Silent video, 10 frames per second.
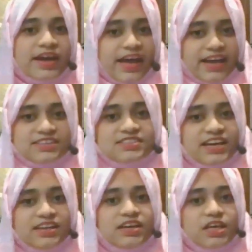and
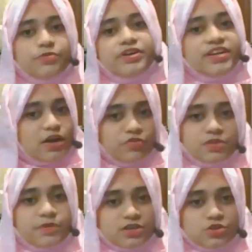then you are done
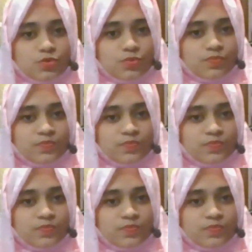with part 2.